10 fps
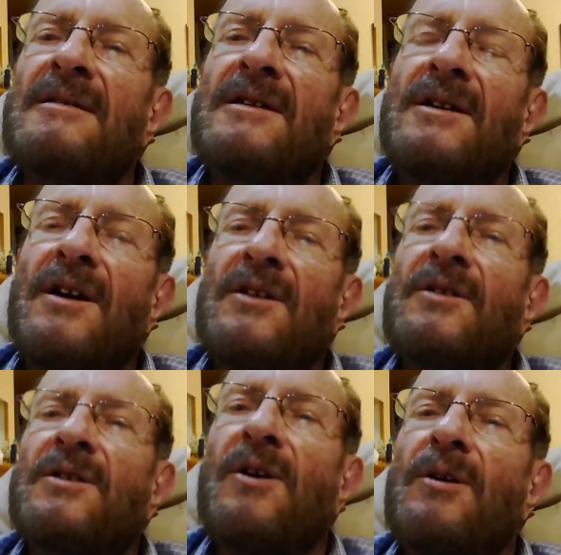The
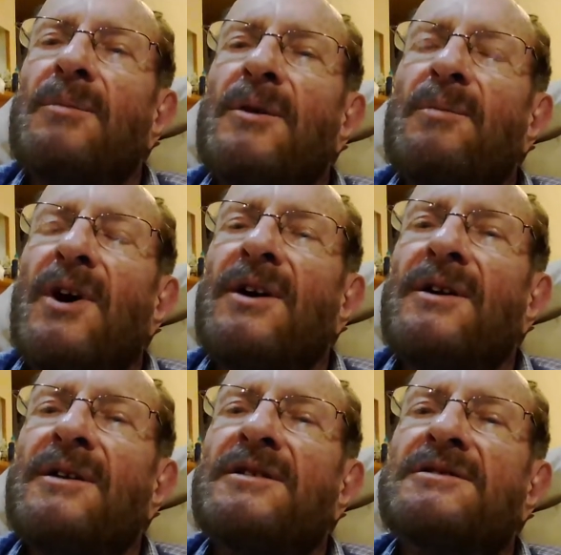other carbon
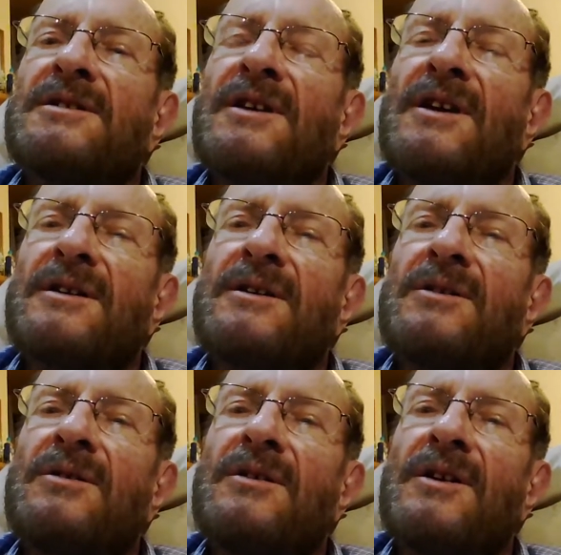bond is connected
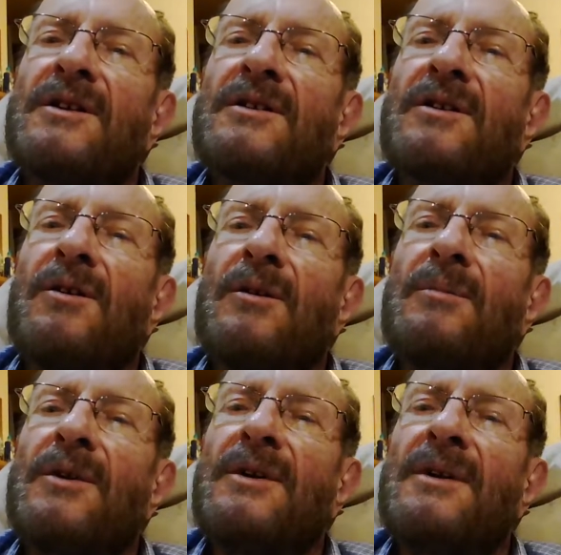to another
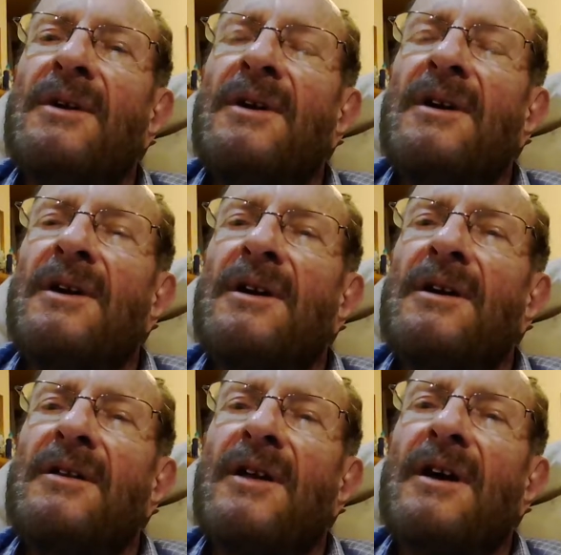carbon,
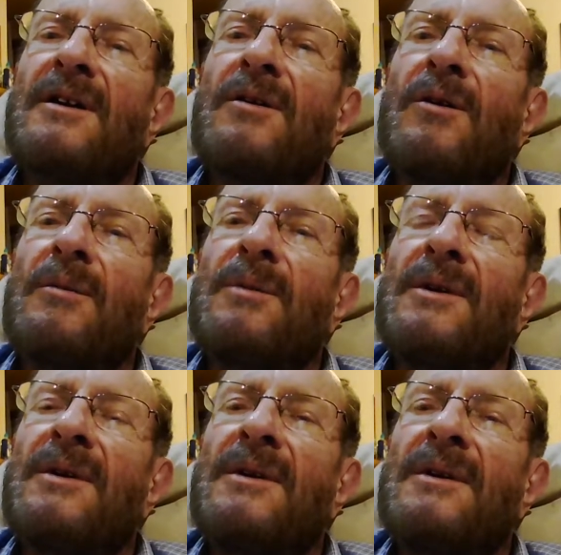and that
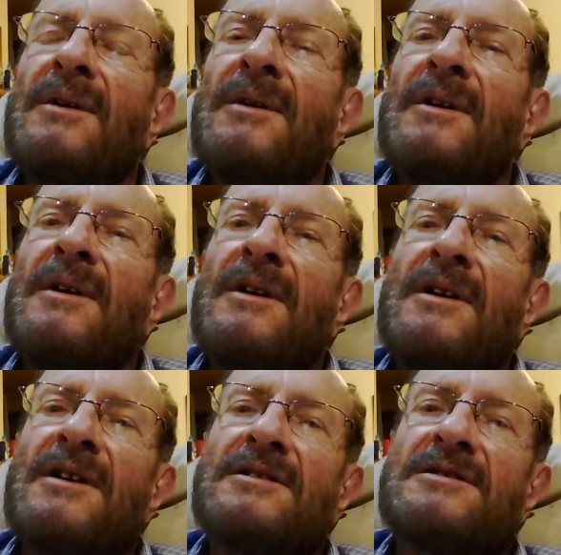carbon
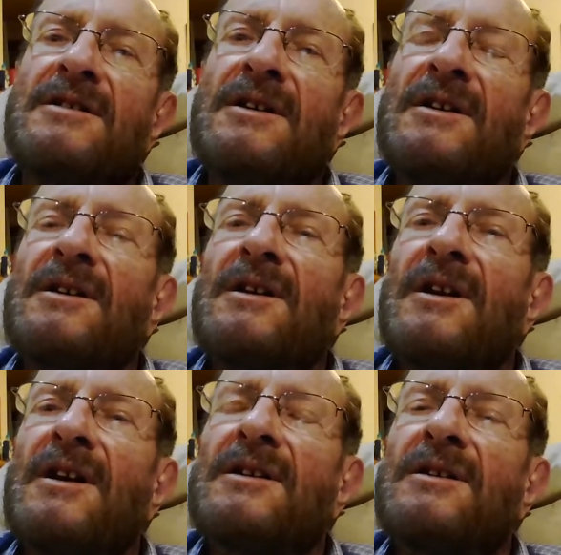is then
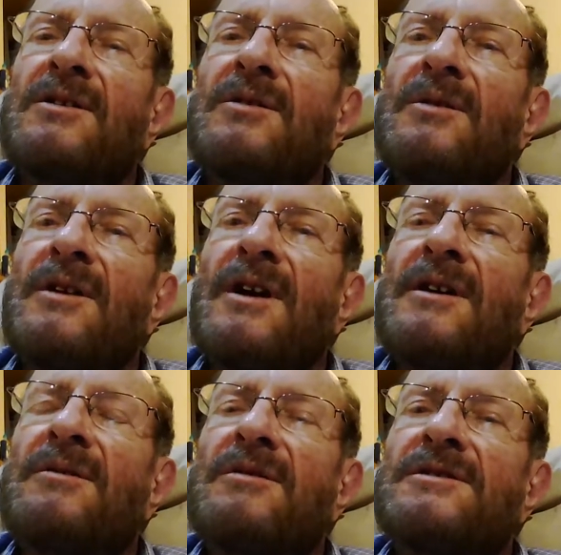connected to a
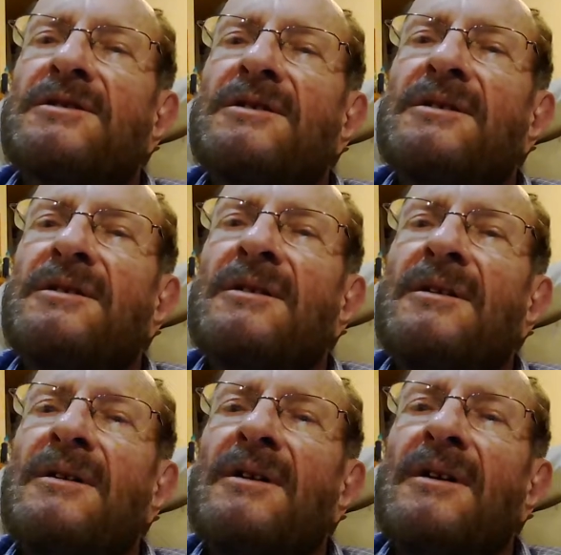nitrogen,
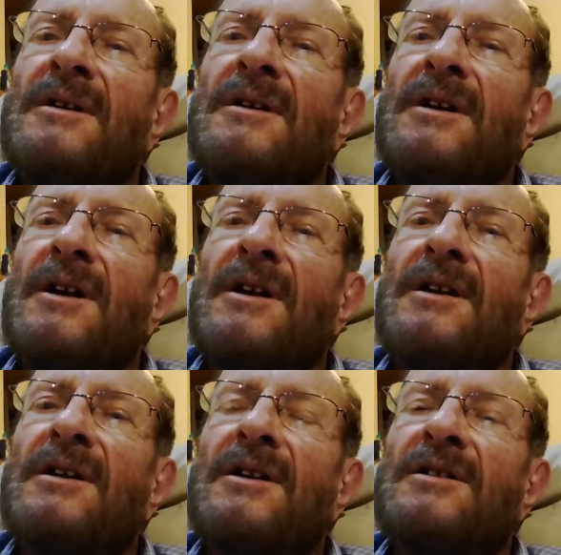
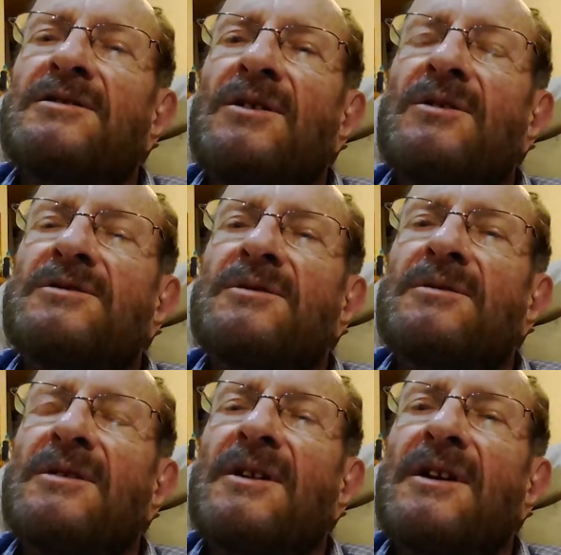and it is also
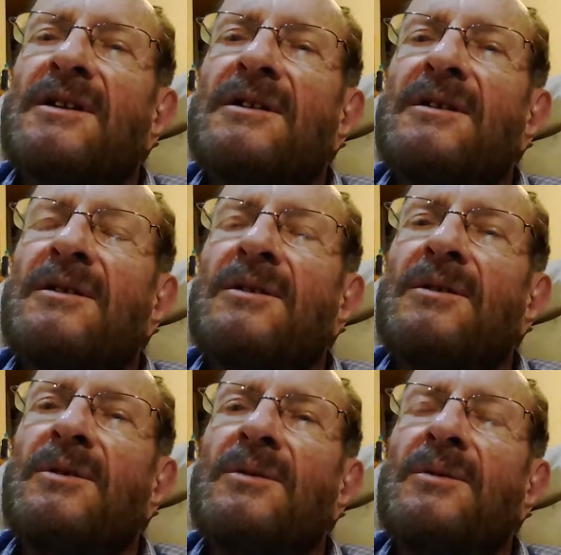connected
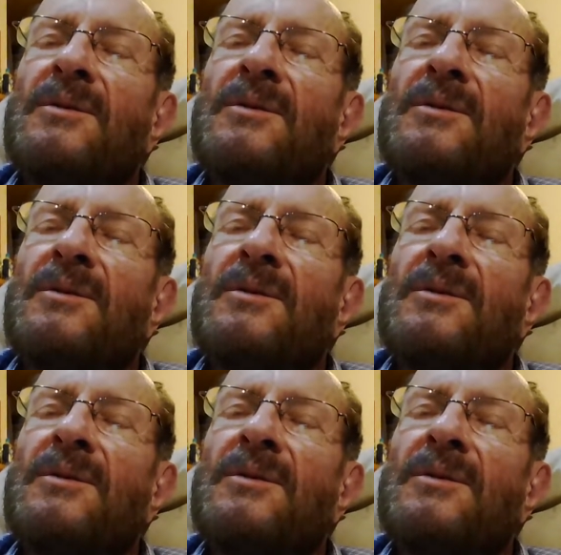to